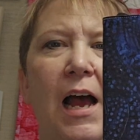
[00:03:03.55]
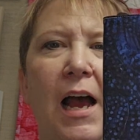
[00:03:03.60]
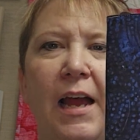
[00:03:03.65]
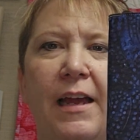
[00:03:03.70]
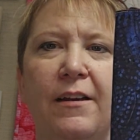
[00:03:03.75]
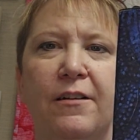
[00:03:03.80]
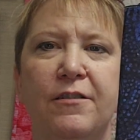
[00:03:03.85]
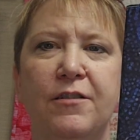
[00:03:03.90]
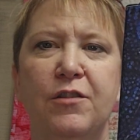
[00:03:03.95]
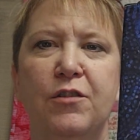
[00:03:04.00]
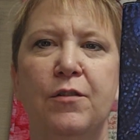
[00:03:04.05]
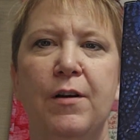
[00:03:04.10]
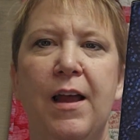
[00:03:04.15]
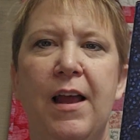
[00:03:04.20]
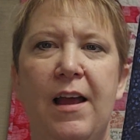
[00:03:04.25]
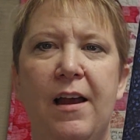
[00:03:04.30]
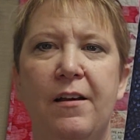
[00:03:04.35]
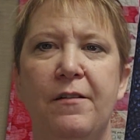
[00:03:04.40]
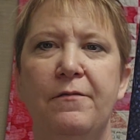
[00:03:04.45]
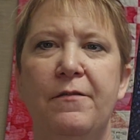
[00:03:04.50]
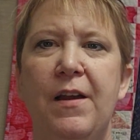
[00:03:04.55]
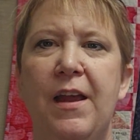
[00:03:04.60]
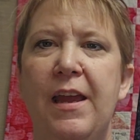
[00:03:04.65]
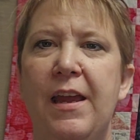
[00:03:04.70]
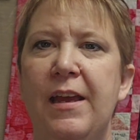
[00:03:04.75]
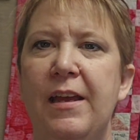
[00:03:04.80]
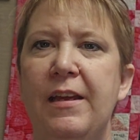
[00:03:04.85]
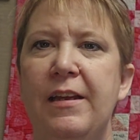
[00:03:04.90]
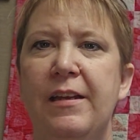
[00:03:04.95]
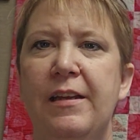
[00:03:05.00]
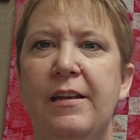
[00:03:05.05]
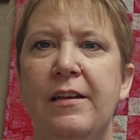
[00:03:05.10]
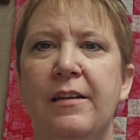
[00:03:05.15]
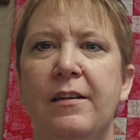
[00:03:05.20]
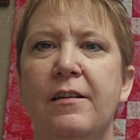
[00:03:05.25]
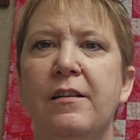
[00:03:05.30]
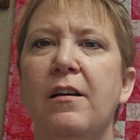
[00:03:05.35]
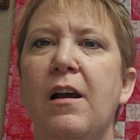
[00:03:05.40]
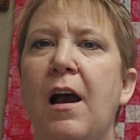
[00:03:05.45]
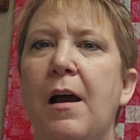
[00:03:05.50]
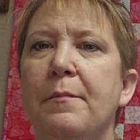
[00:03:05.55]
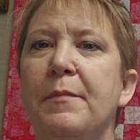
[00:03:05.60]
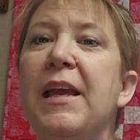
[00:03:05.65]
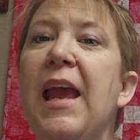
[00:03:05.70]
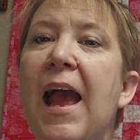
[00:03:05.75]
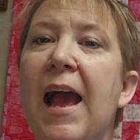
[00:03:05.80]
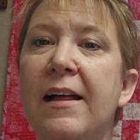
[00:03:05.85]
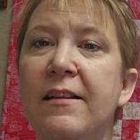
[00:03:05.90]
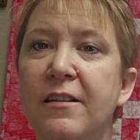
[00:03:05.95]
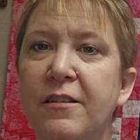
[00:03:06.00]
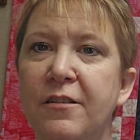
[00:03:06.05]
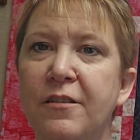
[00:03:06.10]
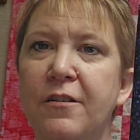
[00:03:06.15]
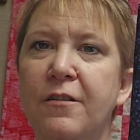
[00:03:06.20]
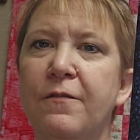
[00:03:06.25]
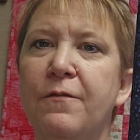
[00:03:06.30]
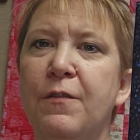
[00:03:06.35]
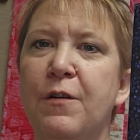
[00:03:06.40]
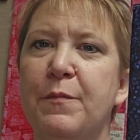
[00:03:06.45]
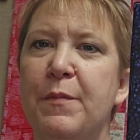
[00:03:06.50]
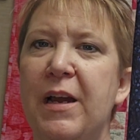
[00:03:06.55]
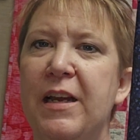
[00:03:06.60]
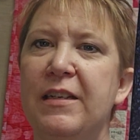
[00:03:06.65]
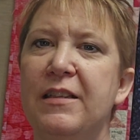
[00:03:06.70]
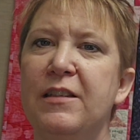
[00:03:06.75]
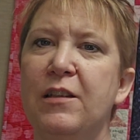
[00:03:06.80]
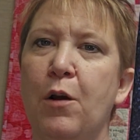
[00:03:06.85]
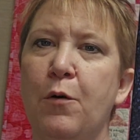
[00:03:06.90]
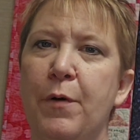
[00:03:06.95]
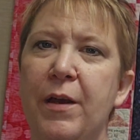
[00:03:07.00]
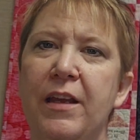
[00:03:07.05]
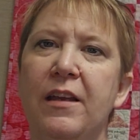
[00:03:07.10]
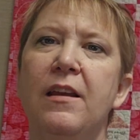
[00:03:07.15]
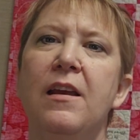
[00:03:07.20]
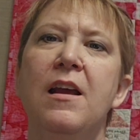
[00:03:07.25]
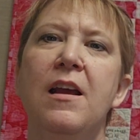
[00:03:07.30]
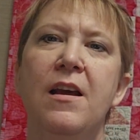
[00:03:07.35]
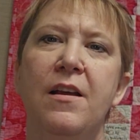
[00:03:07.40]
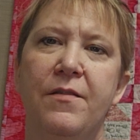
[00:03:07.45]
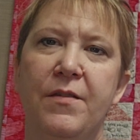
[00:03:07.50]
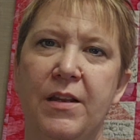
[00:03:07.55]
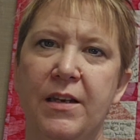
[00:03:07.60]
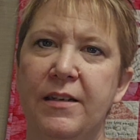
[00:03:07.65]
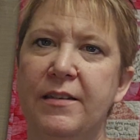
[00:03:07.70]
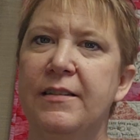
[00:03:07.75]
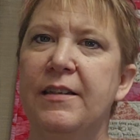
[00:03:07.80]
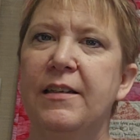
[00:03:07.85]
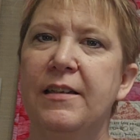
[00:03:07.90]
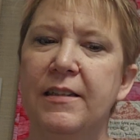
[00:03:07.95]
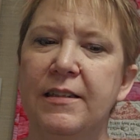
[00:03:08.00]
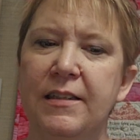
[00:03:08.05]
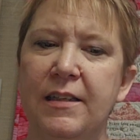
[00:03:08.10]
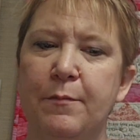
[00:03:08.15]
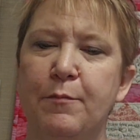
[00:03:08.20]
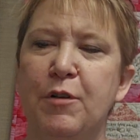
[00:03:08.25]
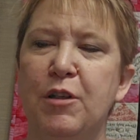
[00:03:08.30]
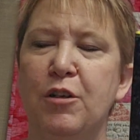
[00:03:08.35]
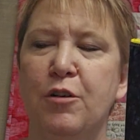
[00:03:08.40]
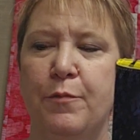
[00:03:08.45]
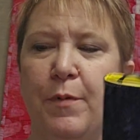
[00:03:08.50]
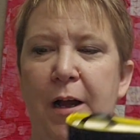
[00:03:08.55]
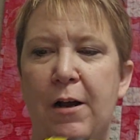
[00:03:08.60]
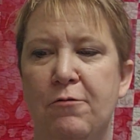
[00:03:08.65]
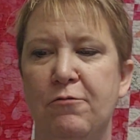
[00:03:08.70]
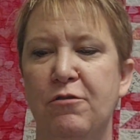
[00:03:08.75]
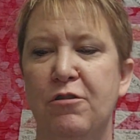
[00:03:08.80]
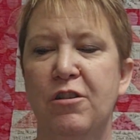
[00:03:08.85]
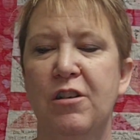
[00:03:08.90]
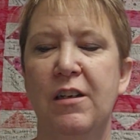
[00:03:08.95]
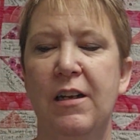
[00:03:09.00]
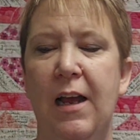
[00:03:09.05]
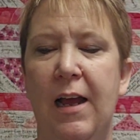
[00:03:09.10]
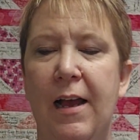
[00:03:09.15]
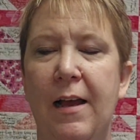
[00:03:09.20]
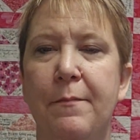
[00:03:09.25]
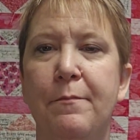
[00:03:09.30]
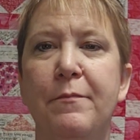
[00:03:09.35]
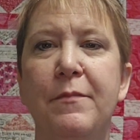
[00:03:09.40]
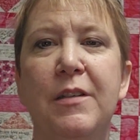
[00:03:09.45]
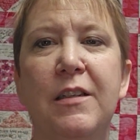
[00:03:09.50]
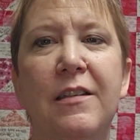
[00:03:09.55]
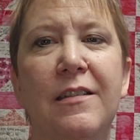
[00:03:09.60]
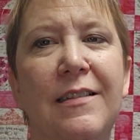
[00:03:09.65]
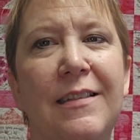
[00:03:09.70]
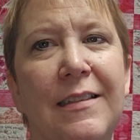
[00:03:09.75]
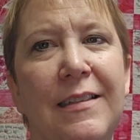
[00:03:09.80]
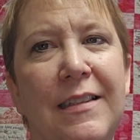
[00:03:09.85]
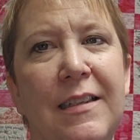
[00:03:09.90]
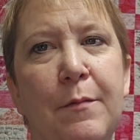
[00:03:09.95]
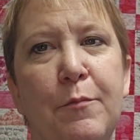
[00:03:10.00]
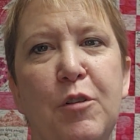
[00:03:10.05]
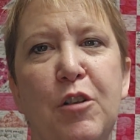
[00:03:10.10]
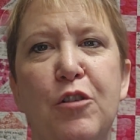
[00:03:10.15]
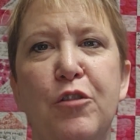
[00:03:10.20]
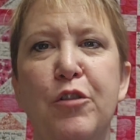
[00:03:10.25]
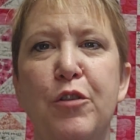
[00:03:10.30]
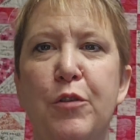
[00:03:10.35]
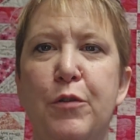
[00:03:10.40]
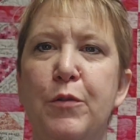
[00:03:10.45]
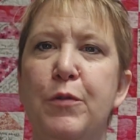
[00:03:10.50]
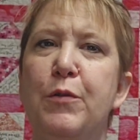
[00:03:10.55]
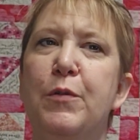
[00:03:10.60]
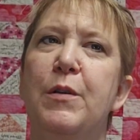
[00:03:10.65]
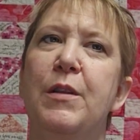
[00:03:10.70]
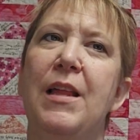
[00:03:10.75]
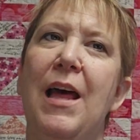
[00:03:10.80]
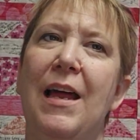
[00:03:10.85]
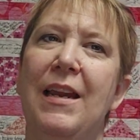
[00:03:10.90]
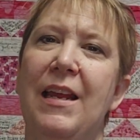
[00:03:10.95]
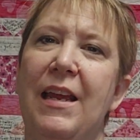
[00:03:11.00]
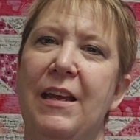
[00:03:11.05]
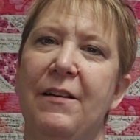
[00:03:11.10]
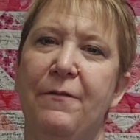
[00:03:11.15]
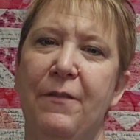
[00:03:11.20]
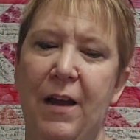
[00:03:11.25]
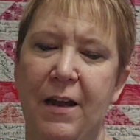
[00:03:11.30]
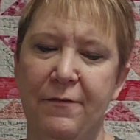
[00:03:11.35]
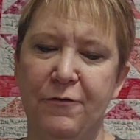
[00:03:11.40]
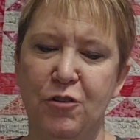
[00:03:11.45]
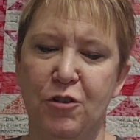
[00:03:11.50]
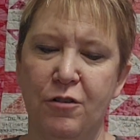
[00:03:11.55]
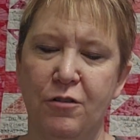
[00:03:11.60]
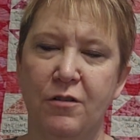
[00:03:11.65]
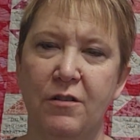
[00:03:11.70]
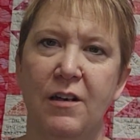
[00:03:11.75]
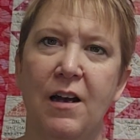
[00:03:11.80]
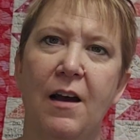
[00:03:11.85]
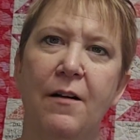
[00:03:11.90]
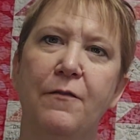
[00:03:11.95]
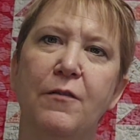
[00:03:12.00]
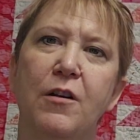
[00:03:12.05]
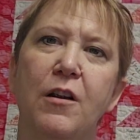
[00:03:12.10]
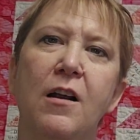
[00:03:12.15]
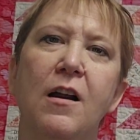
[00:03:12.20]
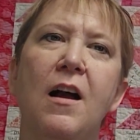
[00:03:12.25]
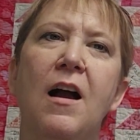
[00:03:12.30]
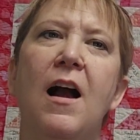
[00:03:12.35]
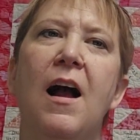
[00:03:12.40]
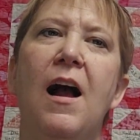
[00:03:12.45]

I also have a calendar for my sewing that is in a similar pouch, similar to that A5 journal cover.